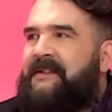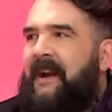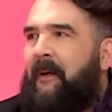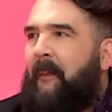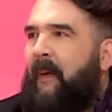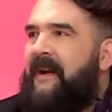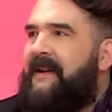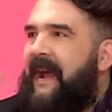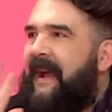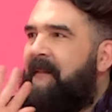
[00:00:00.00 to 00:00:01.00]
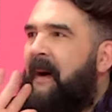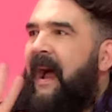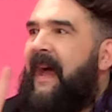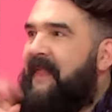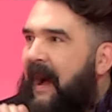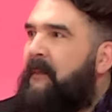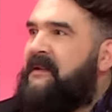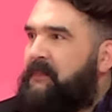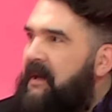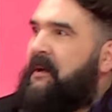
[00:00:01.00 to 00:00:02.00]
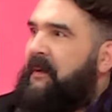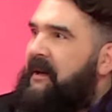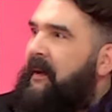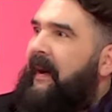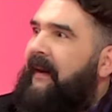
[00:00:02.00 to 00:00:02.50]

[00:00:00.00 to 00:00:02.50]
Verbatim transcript: Jenner one name, and that was what you were doing.